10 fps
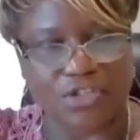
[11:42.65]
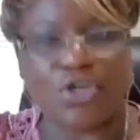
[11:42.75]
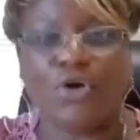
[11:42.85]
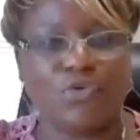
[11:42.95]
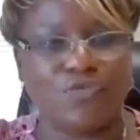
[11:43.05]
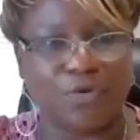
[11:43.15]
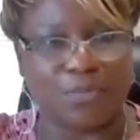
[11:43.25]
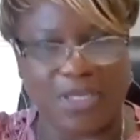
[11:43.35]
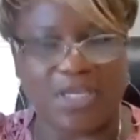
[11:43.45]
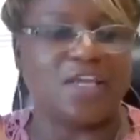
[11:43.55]
So
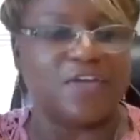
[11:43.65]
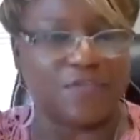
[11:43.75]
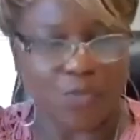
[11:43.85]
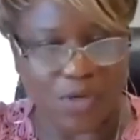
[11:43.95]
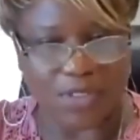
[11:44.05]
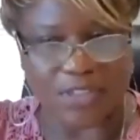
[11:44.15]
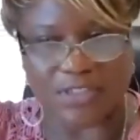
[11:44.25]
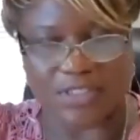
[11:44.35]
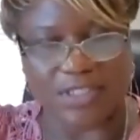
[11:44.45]
for me, if it was